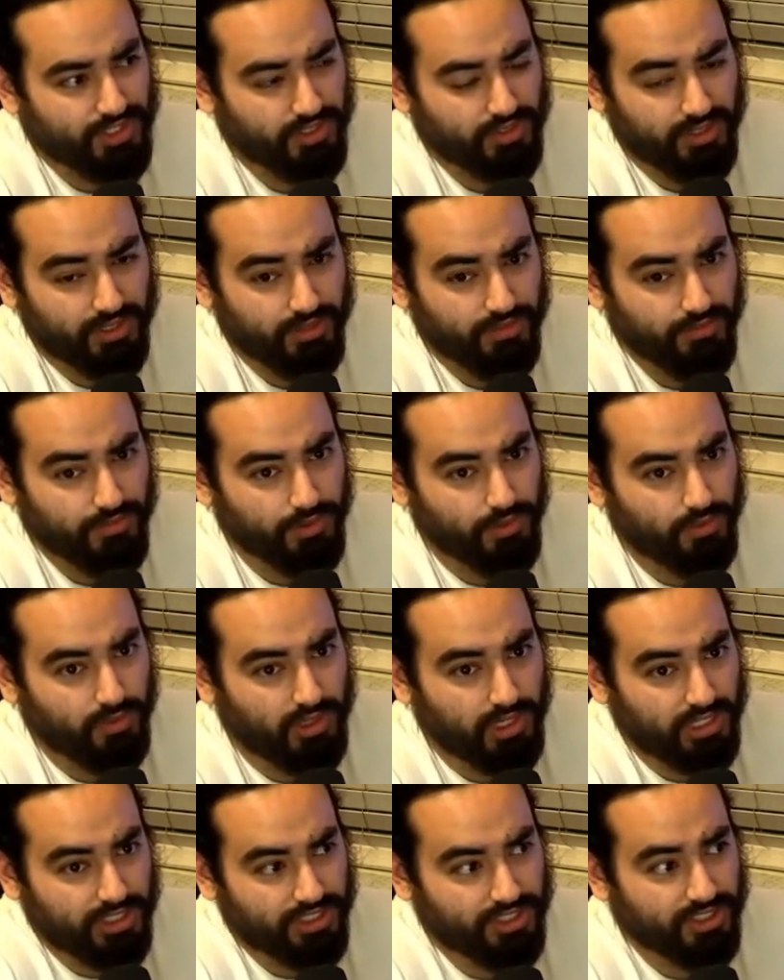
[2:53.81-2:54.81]
If you
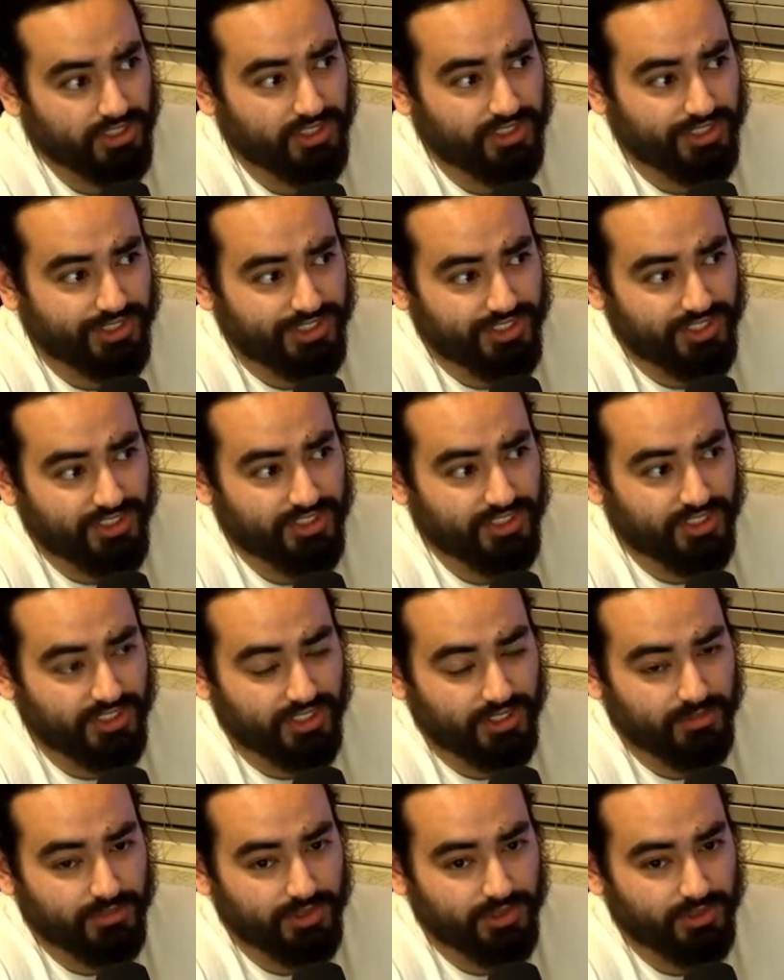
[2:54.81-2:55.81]
watch the
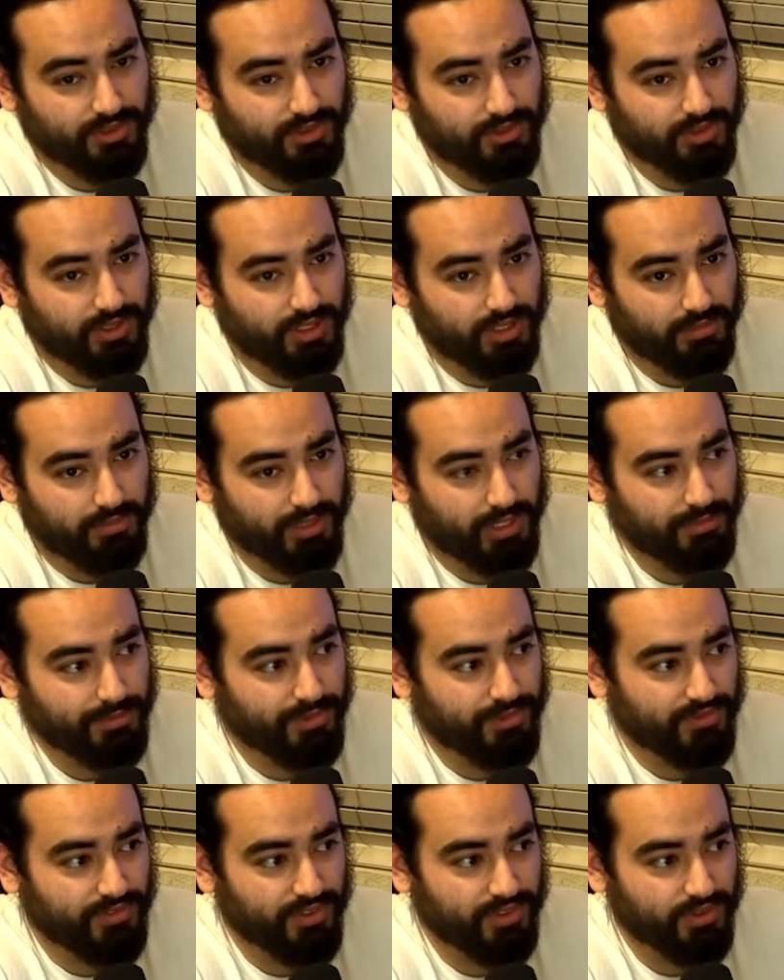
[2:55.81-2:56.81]
GCW
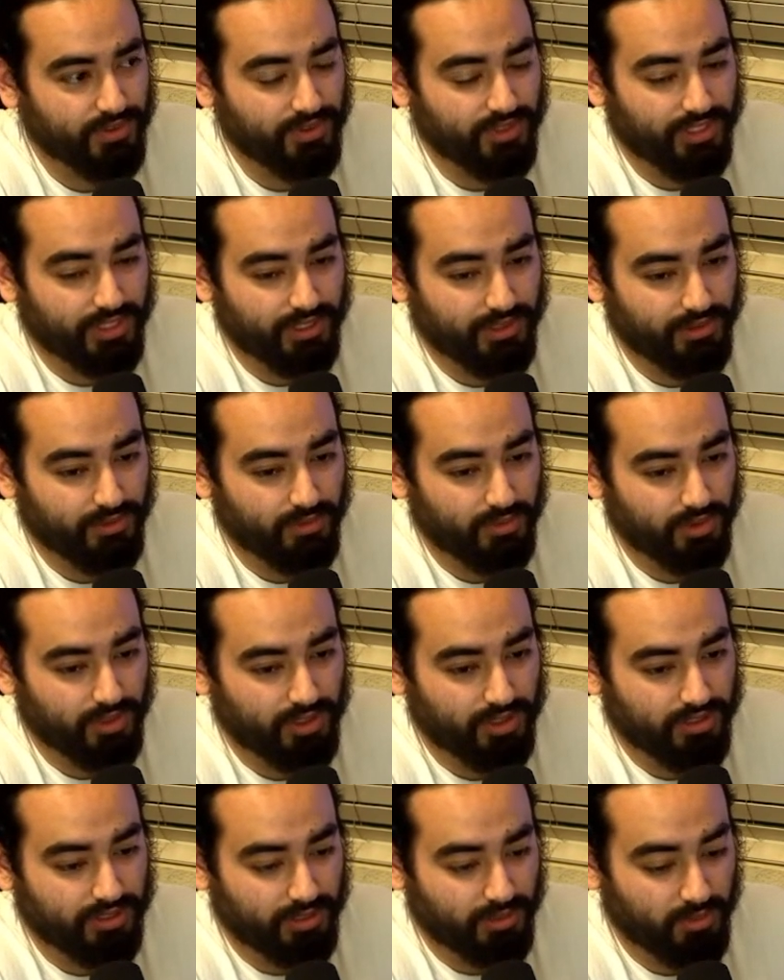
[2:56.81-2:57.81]
pay-per-view, there
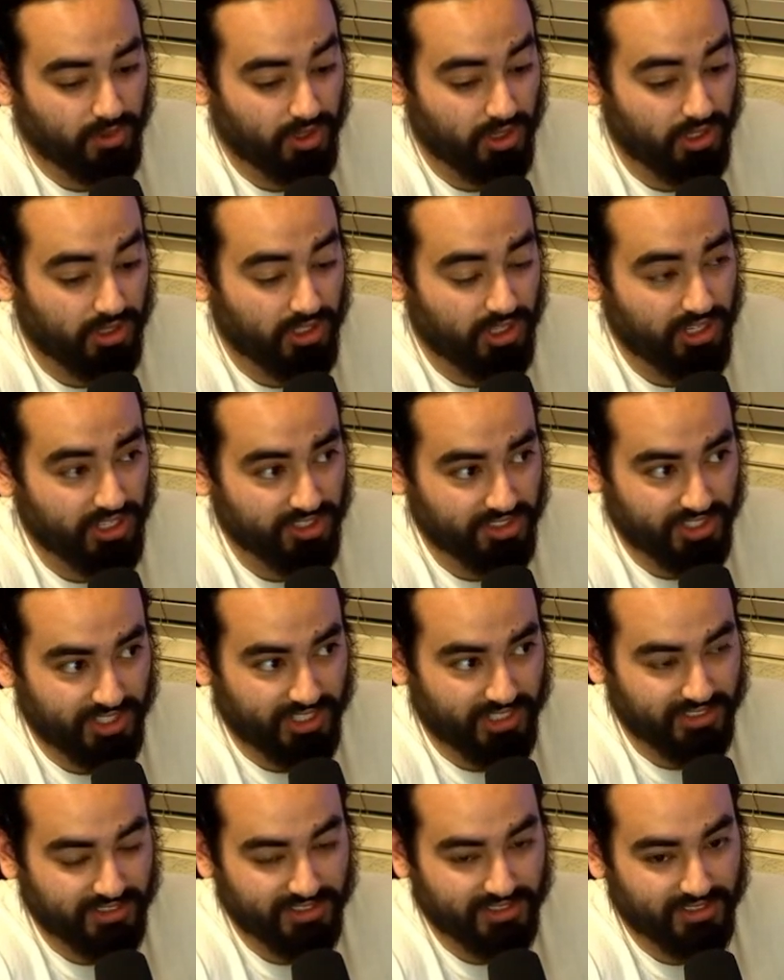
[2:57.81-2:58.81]
were a lot of
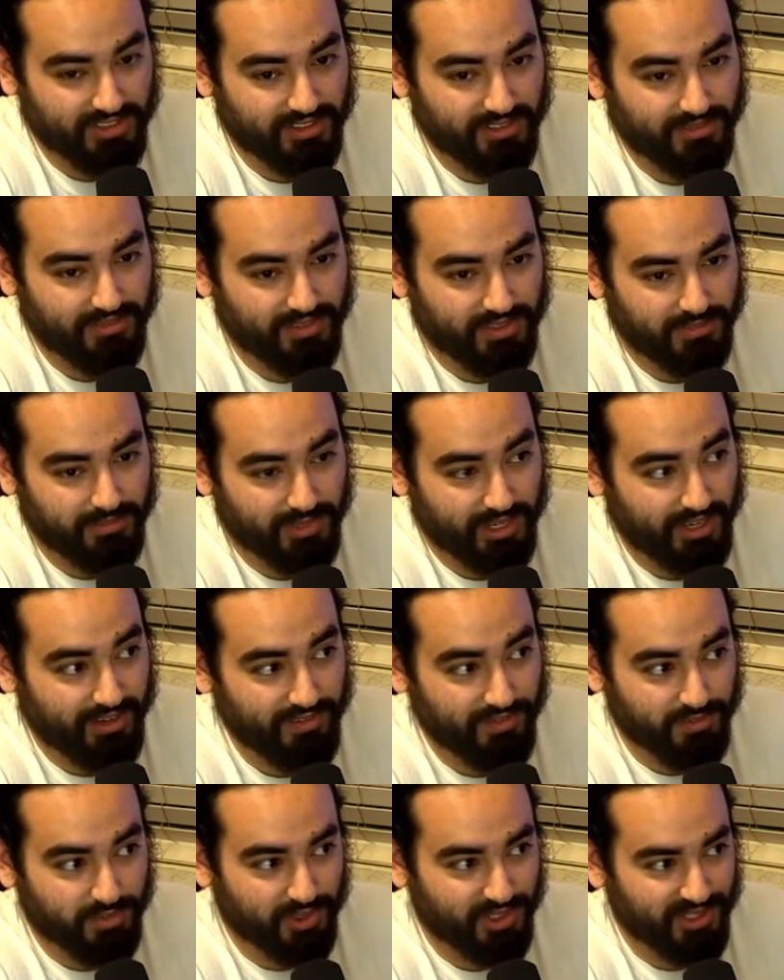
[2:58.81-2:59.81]
chants of F
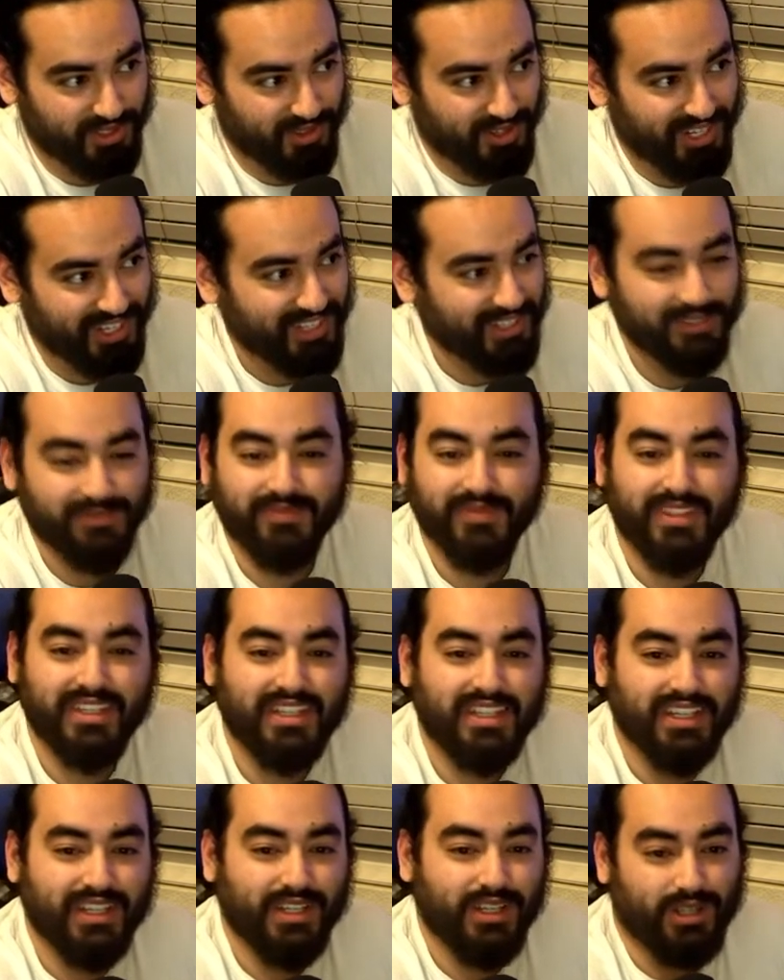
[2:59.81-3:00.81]
Bully Ray,
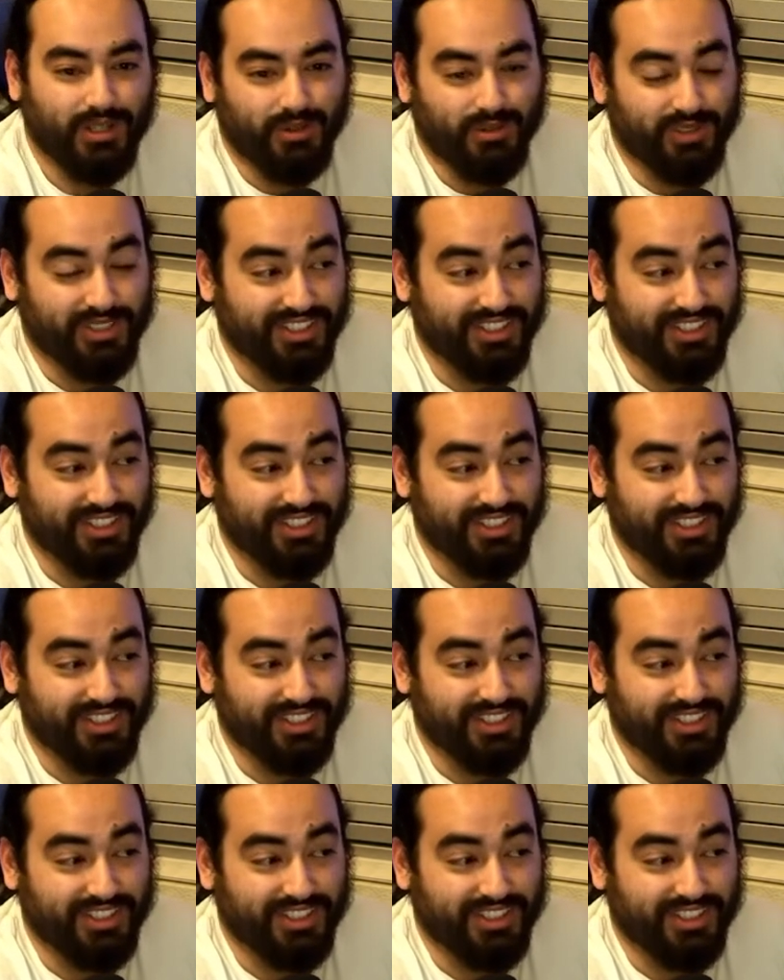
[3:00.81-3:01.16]
which